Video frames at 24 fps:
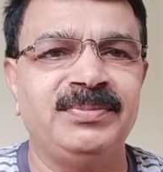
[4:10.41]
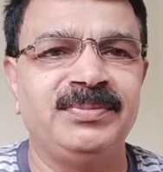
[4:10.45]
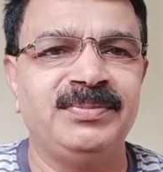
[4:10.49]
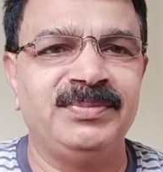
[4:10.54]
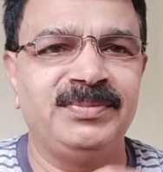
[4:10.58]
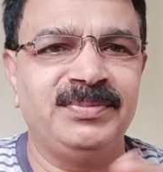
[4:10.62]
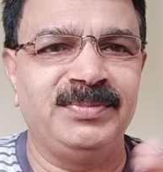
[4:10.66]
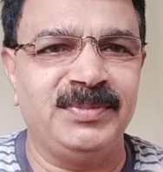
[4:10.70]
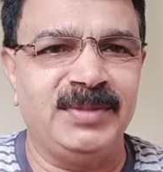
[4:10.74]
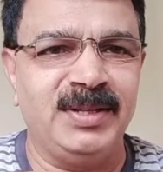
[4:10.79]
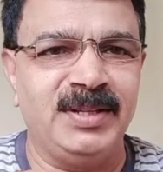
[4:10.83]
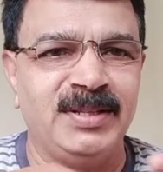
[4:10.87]

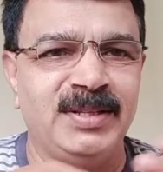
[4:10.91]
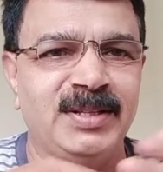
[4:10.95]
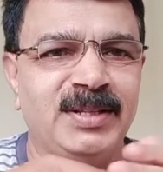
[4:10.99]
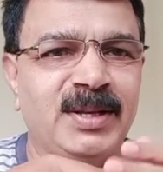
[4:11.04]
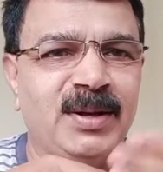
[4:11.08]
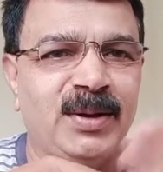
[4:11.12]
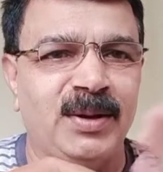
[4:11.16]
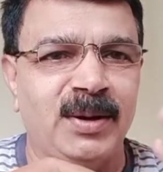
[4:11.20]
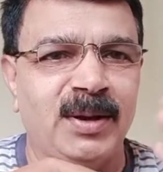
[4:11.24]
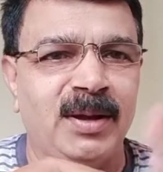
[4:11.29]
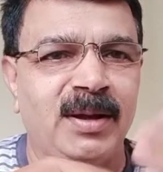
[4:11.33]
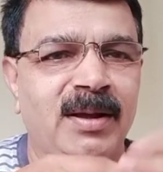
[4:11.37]
This is
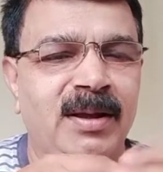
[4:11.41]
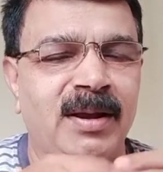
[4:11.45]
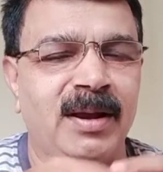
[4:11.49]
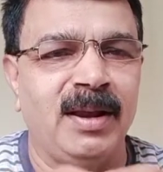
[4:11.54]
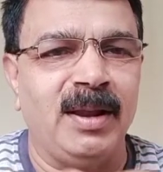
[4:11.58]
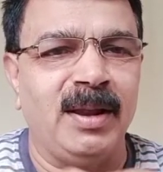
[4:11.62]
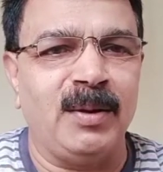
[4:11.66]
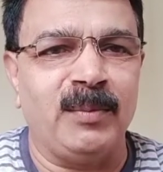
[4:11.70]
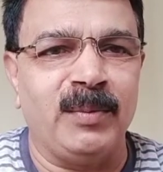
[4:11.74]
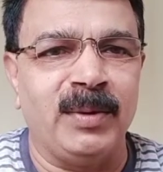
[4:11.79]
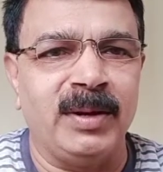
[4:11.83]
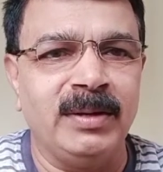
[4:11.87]
our earlier
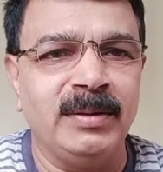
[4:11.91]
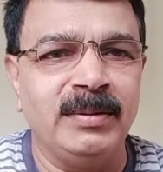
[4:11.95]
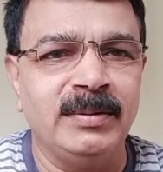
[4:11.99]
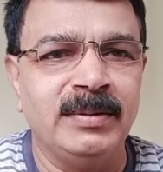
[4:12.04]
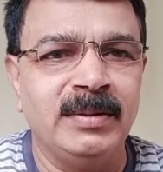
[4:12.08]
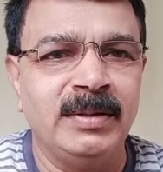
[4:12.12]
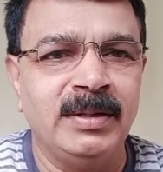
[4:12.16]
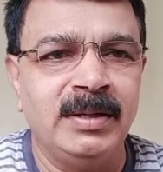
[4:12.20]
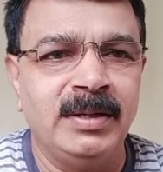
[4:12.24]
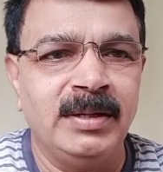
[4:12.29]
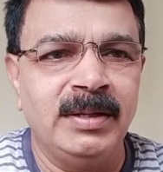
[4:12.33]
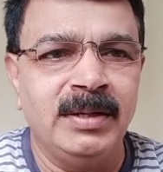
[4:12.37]
one.
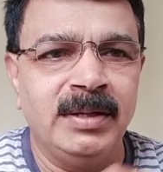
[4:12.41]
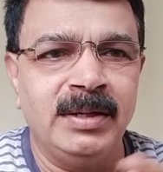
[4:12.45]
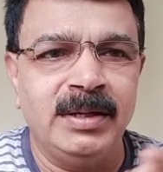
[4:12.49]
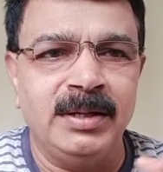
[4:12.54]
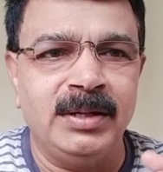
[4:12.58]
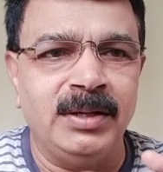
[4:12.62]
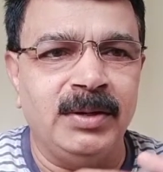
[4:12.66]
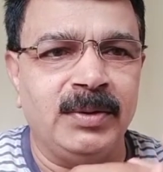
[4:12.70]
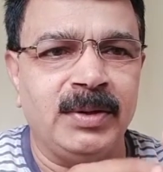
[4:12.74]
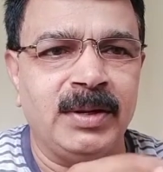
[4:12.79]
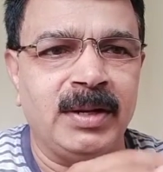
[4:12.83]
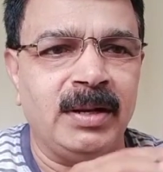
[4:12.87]
You
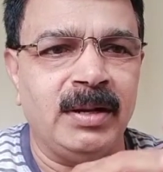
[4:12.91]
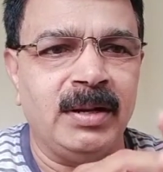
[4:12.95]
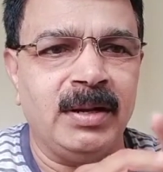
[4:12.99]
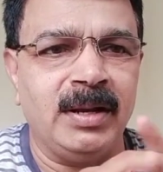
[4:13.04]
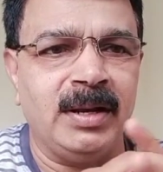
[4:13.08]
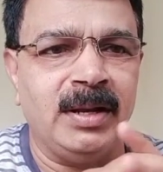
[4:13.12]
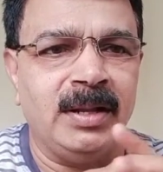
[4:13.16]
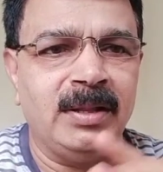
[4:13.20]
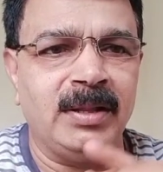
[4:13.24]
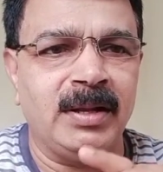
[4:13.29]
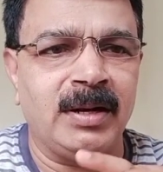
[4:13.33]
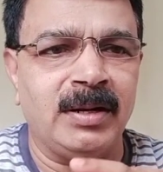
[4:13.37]
can learn in
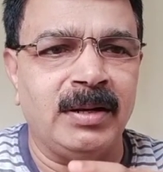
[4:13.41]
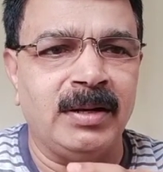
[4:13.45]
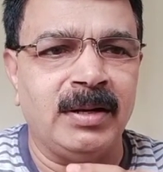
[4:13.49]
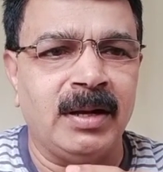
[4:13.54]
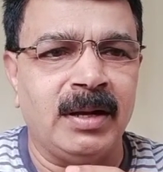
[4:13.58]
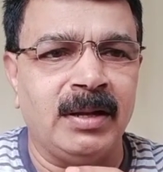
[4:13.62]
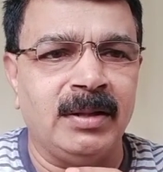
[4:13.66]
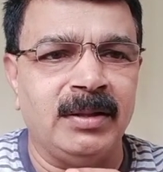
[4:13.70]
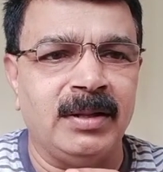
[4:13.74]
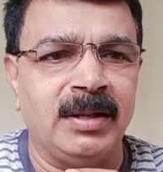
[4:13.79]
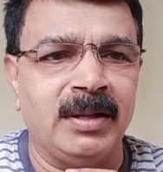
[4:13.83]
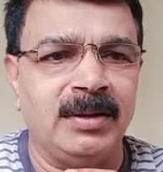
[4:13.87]
that on
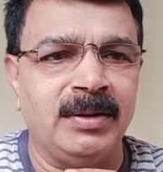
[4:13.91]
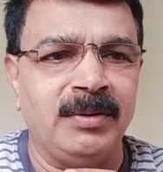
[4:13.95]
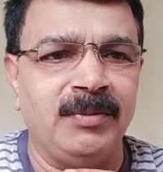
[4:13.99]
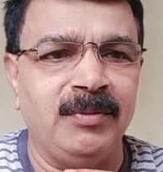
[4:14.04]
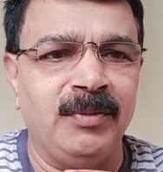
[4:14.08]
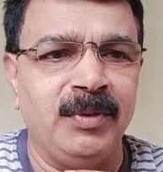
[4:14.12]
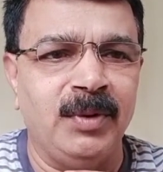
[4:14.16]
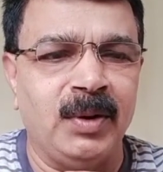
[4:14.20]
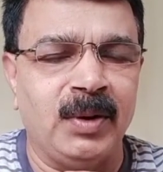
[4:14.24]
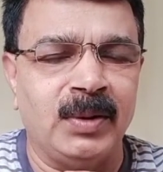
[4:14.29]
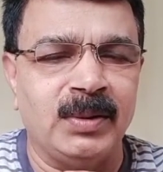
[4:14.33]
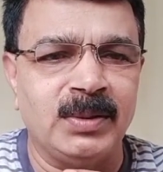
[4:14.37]
that view
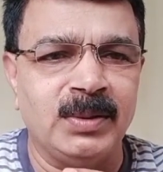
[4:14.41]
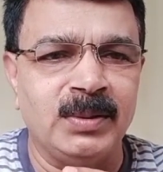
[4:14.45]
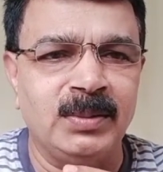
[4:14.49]
also.